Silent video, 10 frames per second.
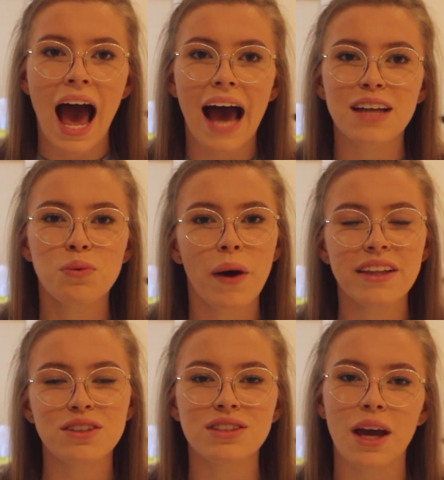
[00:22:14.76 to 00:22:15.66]
And
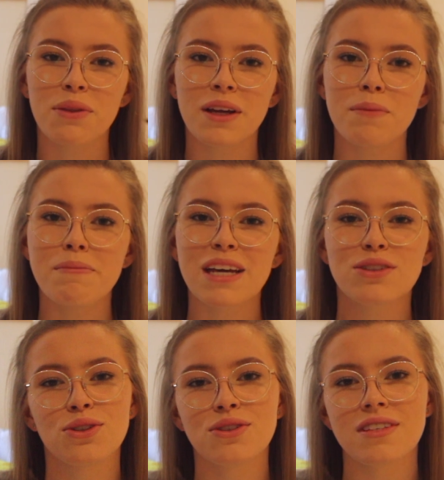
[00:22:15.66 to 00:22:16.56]
while you're down there, make
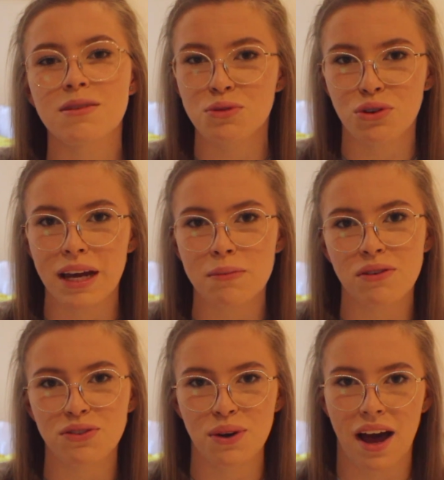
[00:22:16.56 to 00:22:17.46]
sure to subscribe
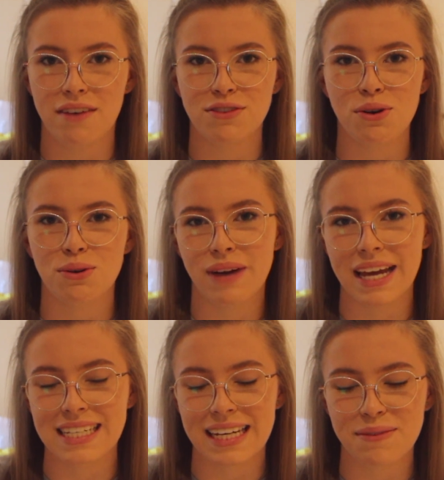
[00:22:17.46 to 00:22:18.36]
if you haven't
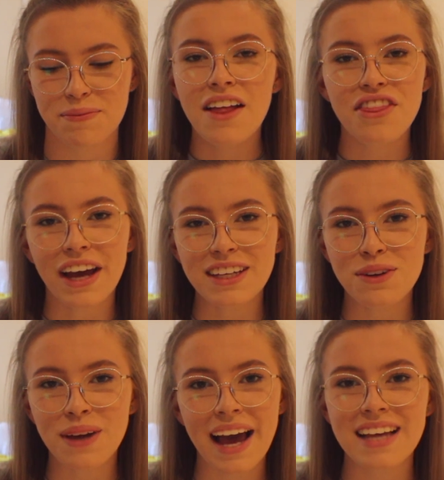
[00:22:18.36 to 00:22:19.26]
already. Thank
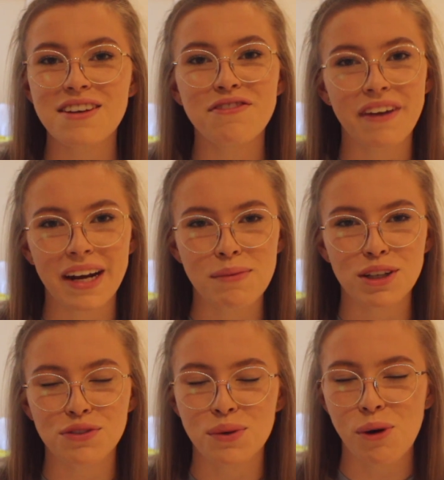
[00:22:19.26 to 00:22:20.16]
you guys very
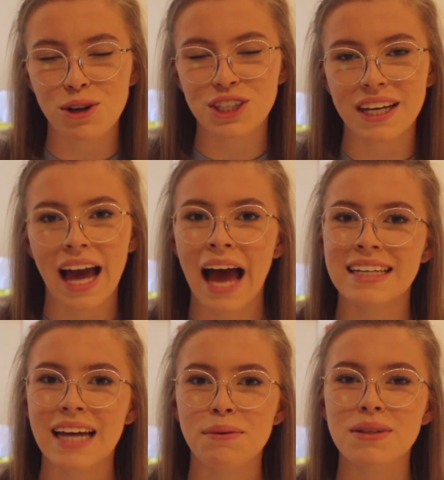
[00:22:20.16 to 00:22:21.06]
much for watching
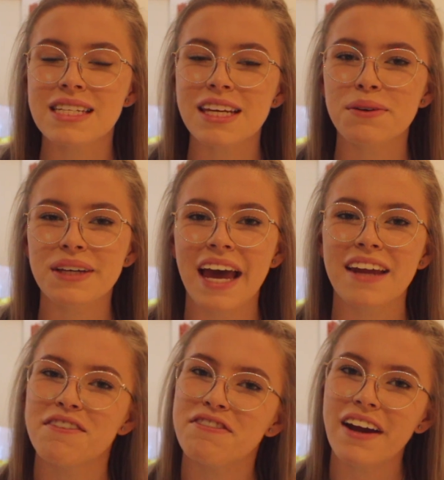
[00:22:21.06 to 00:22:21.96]
and I will see you
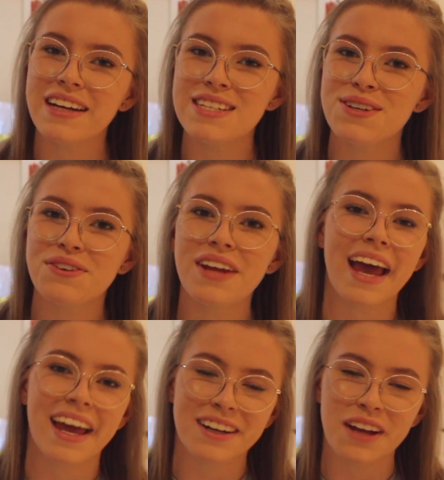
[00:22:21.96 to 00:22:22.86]
again very soon
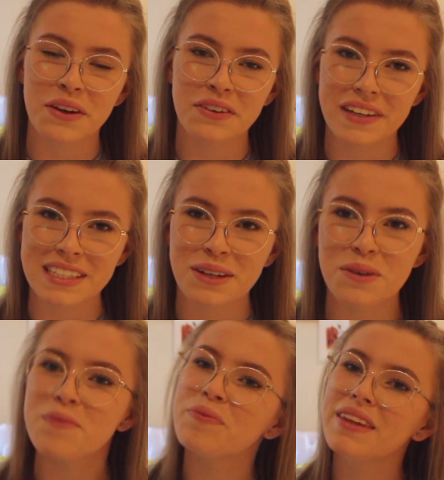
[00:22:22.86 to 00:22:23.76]
in another
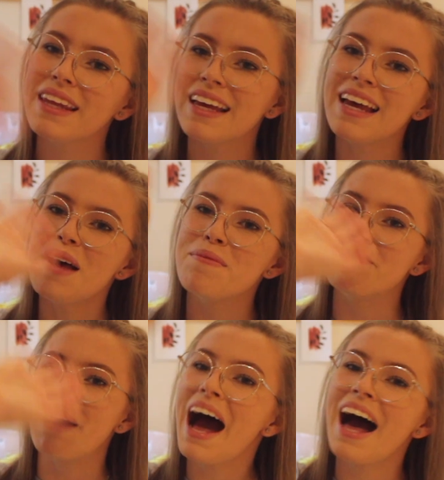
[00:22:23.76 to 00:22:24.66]
video.
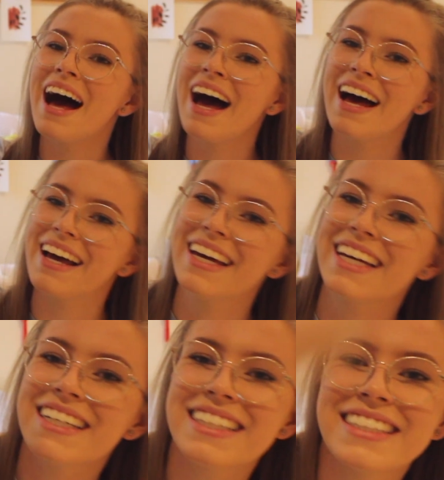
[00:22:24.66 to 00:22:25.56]
Bye!